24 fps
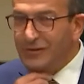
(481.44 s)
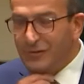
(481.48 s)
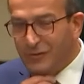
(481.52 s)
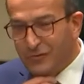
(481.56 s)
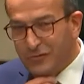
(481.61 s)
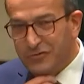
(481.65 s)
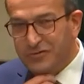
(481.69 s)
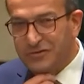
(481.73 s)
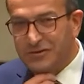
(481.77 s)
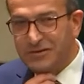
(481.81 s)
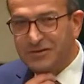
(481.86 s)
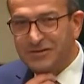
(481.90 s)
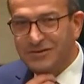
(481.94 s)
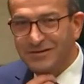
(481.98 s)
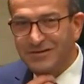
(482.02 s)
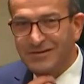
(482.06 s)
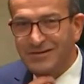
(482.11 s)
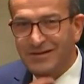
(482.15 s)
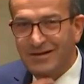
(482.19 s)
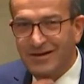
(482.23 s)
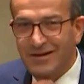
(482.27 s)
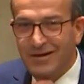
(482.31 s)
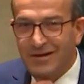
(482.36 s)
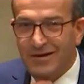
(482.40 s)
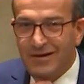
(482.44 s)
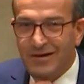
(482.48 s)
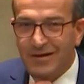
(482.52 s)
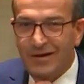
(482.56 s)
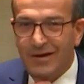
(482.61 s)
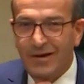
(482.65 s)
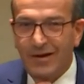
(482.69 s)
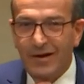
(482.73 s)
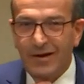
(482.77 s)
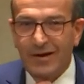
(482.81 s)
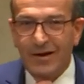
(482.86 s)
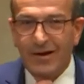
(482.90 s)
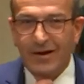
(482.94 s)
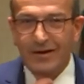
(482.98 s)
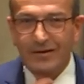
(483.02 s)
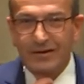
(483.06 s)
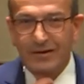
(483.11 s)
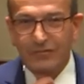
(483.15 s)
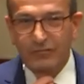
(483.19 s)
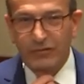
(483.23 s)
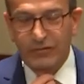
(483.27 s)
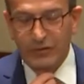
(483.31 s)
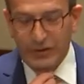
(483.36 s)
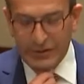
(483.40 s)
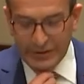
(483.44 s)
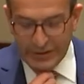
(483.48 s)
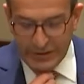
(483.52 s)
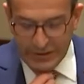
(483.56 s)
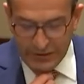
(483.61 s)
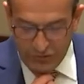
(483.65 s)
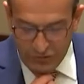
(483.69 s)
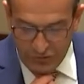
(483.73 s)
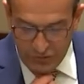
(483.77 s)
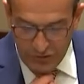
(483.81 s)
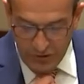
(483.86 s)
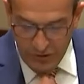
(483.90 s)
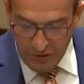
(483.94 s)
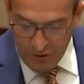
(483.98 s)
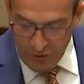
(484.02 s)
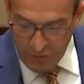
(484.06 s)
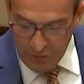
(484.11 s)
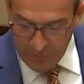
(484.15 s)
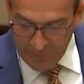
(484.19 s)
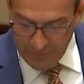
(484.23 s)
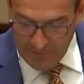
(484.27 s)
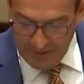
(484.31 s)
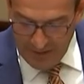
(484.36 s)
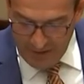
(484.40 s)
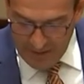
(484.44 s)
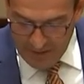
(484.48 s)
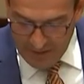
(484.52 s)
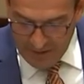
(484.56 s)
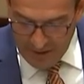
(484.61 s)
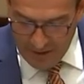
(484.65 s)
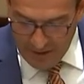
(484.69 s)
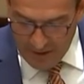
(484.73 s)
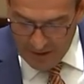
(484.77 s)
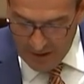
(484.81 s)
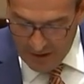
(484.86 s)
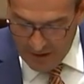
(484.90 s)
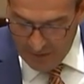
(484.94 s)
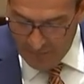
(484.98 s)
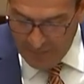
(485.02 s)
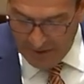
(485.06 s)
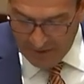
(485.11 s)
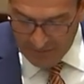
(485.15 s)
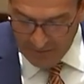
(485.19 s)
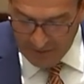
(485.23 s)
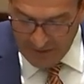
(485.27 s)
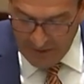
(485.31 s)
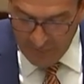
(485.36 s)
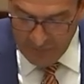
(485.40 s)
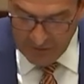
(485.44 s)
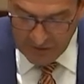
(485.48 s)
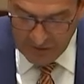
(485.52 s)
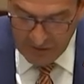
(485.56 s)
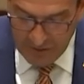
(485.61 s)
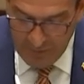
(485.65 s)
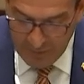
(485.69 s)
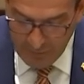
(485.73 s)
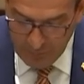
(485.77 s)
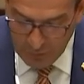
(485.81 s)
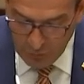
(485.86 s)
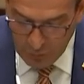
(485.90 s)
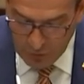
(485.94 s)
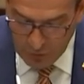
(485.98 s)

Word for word: enthusiasts, uh, and they're very keen to know uh, about the government's commitment,